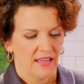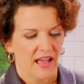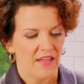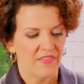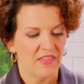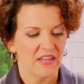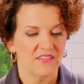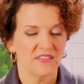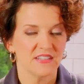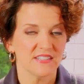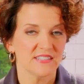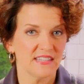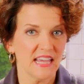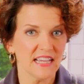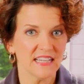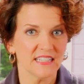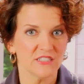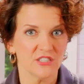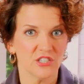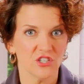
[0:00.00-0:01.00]
And then in the
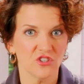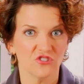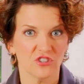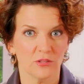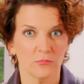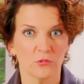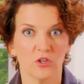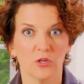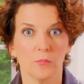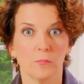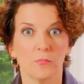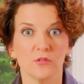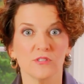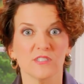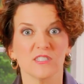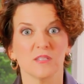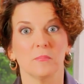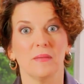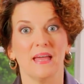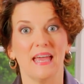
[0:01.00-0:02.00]
second dish, I'm gonna put
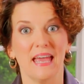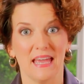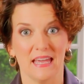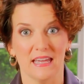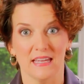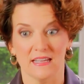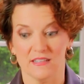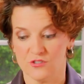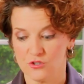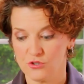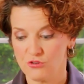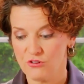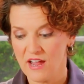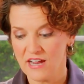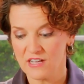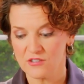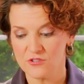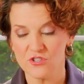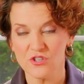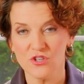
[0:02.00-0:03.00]
some eggs.
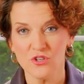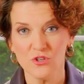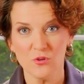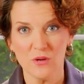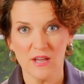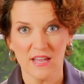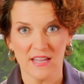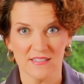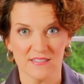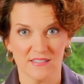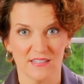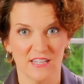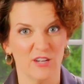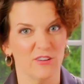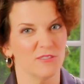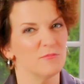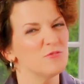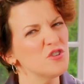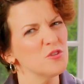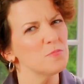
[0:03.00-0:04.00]
Crack 2 eggs in
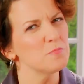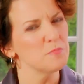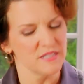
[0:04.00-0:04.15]
here and just